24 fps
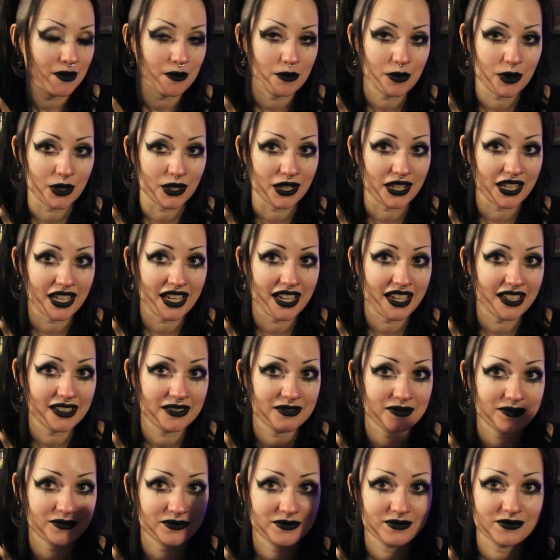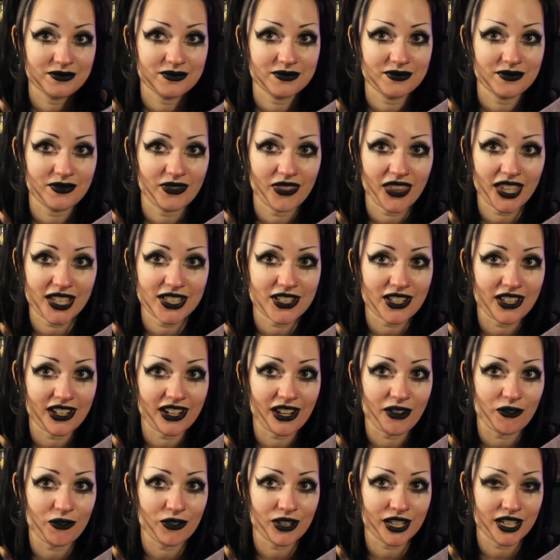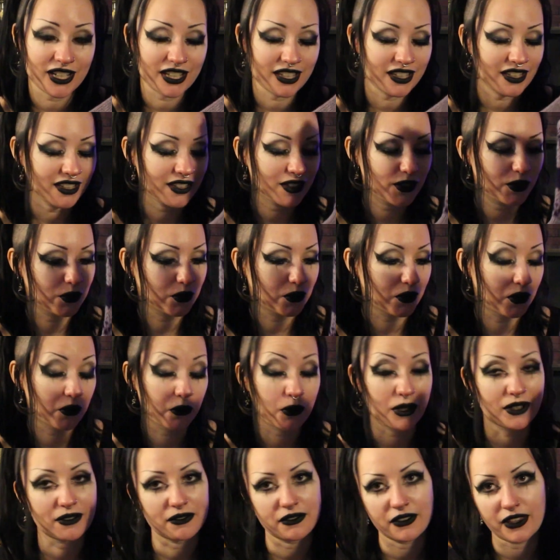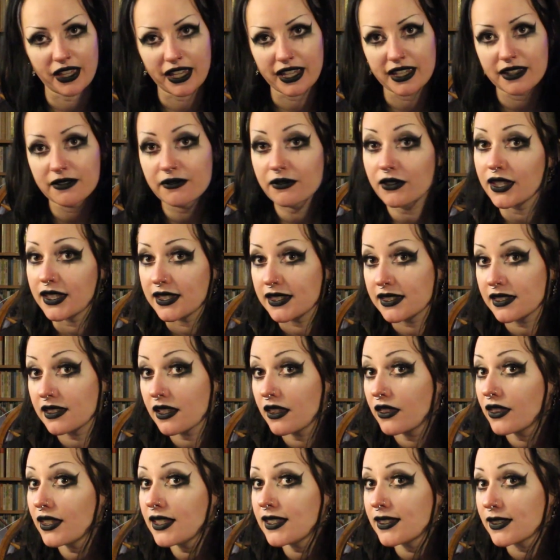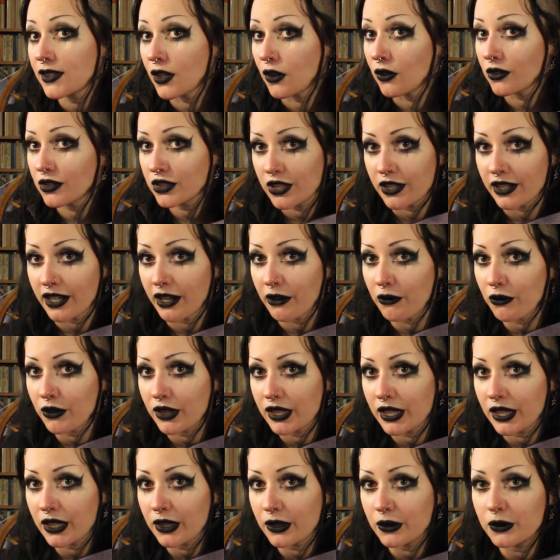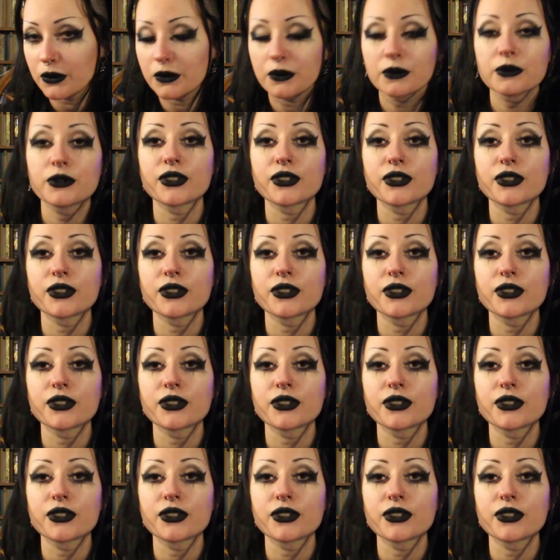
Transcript: But yeah, they turn out really cool. Well, this sock turned out really cool.